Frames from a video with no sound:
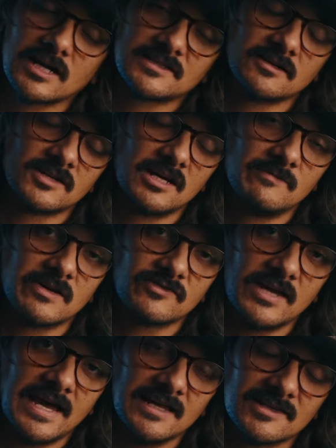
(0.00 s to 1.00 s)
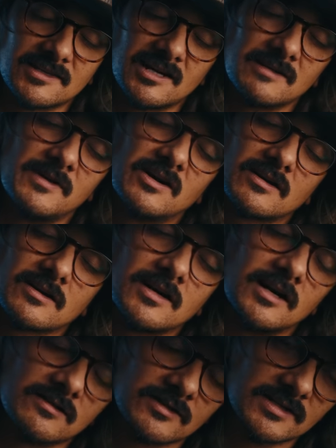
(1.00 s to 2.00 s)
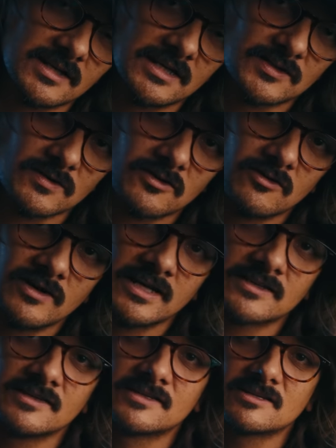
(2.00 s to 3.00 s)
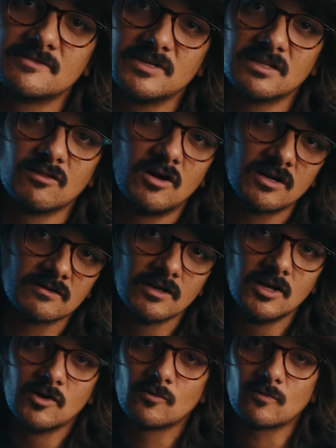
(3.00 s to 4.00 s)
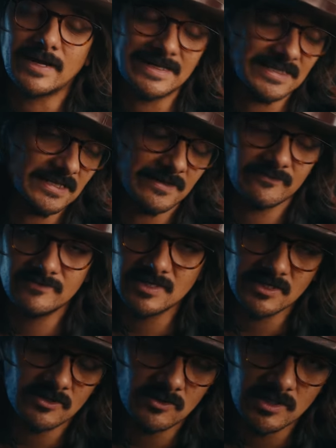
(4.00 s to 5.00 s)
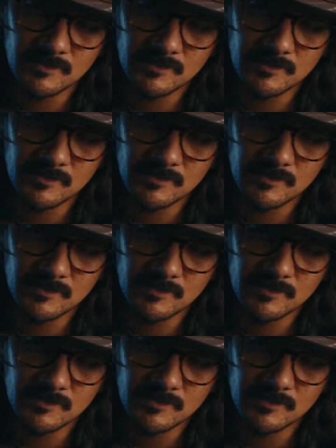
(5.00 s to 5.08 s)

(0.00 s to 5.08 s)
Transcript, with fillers: I start talking about that, let's talk about color science real quick. This is gonna be a long ranting video, I